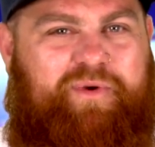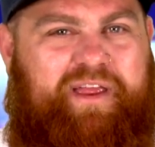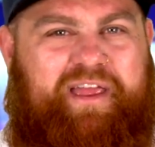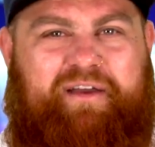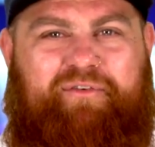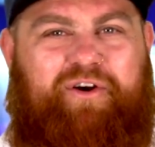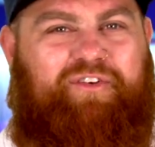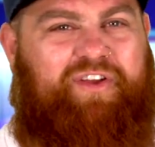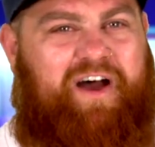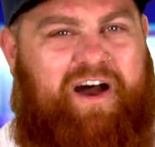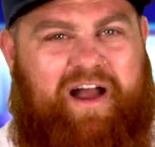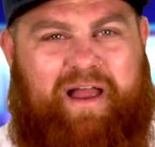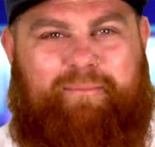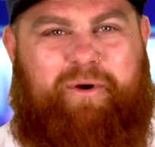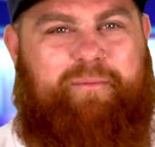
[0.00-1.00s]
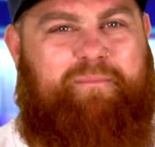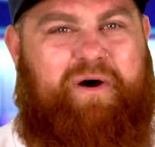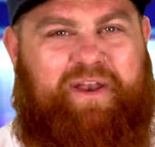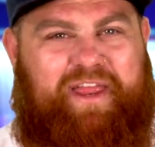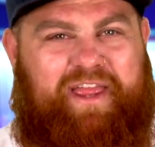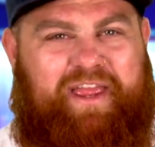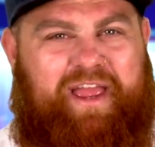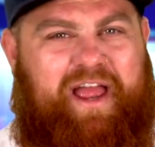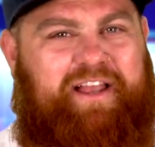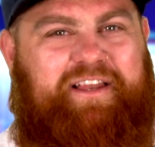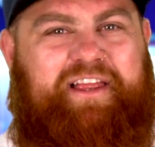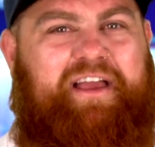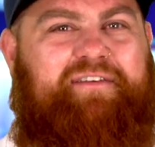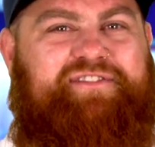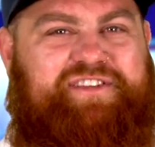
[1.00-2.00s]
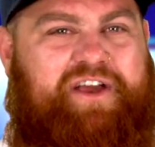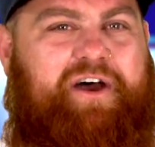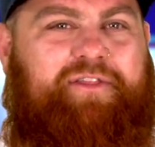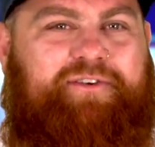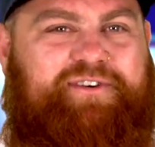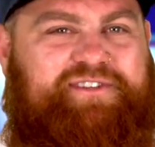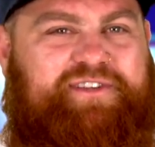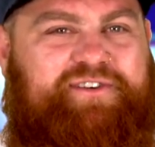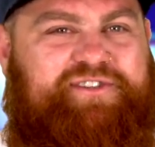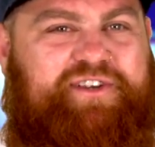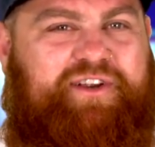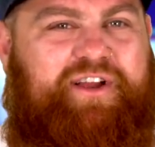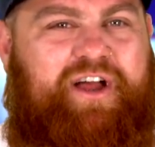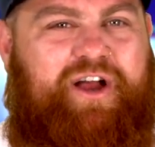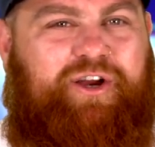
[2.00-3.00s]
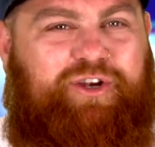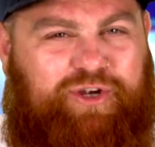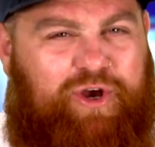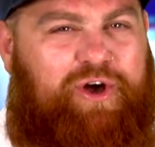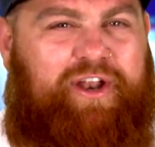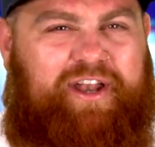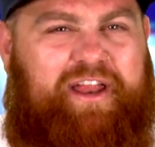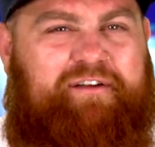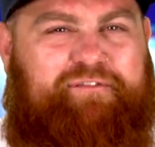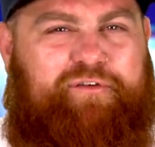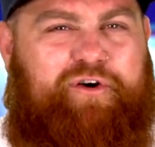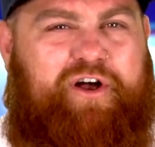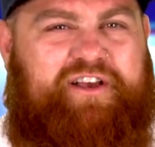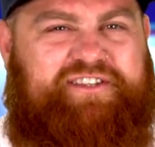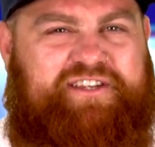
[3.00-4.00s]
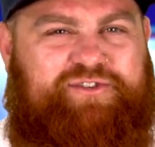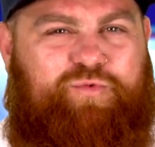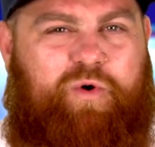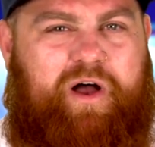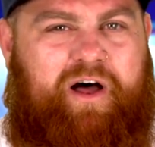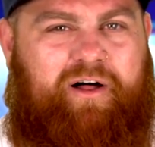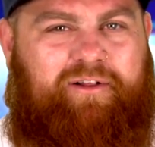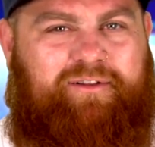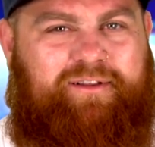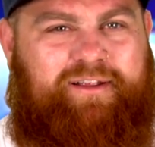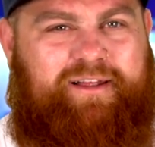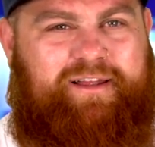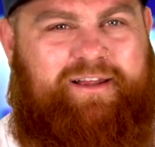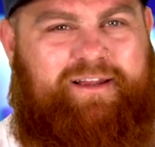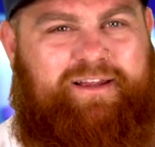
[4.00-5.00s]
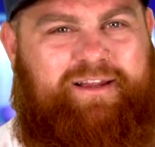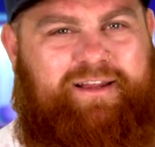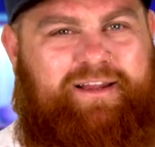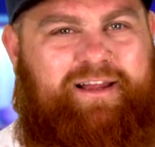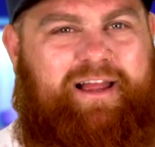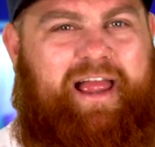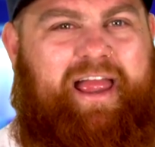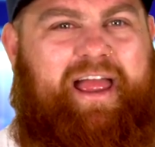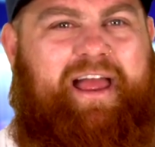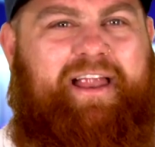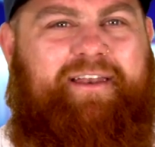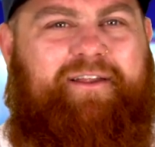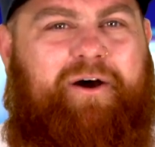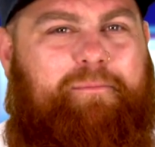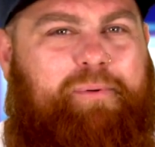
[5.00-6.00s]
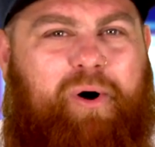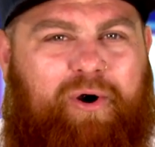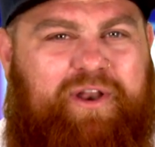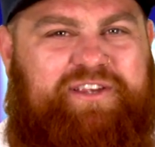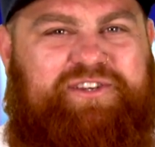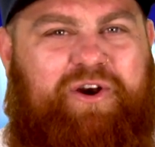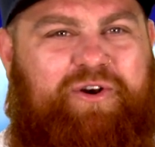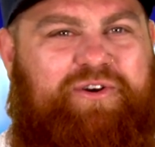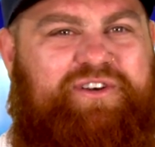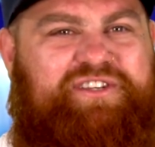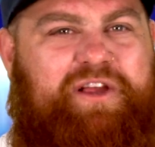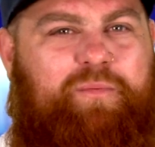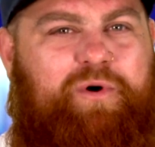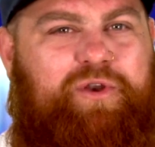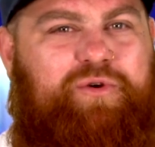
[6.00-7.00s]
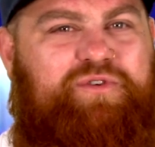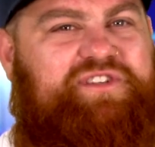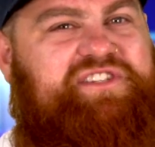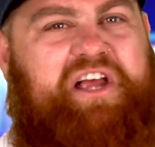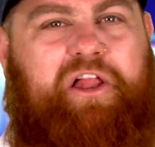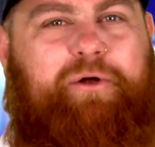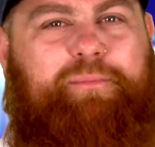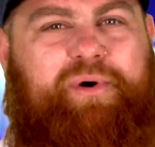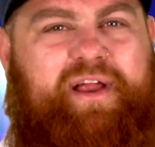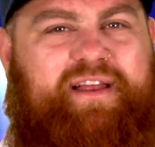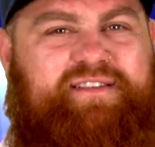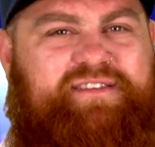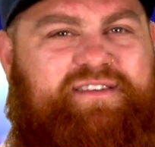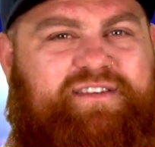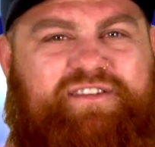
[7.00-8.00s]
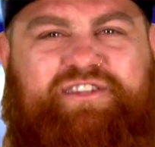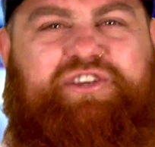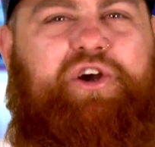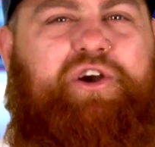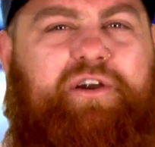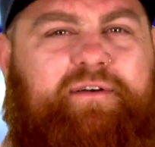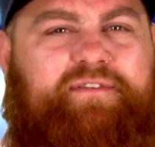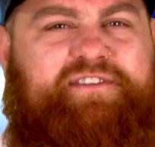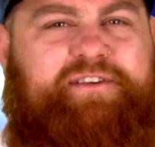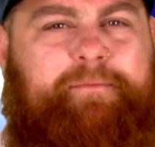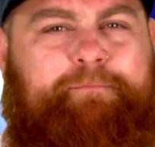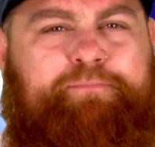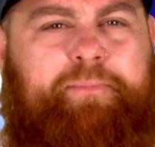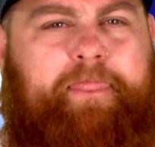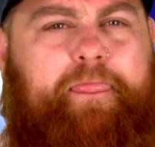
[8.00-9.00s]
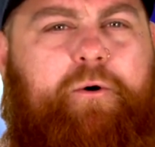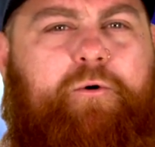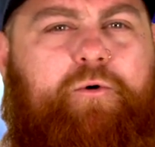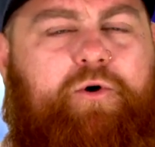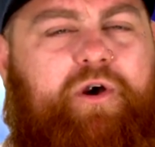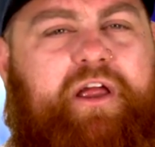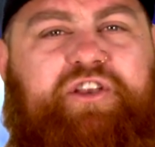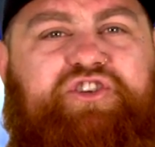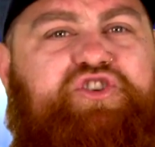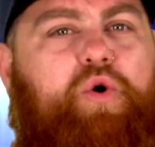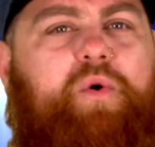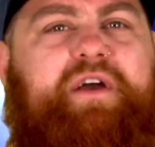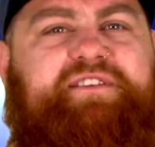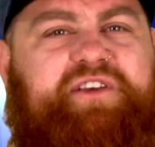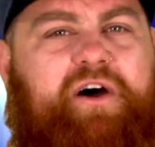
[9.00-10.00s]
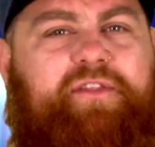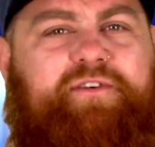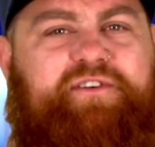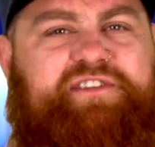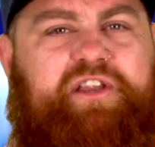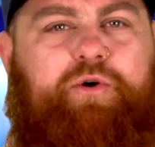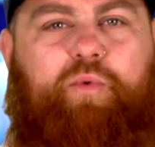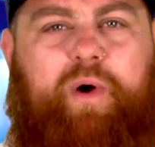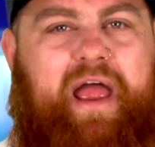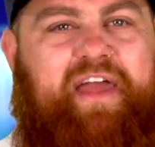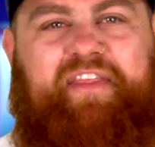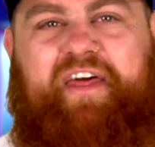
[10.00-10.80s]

we give our time, our money, and gifts to others, there's a good in it for us as well. And a party starter is someone who celebrates, serves, or enjoys others in a way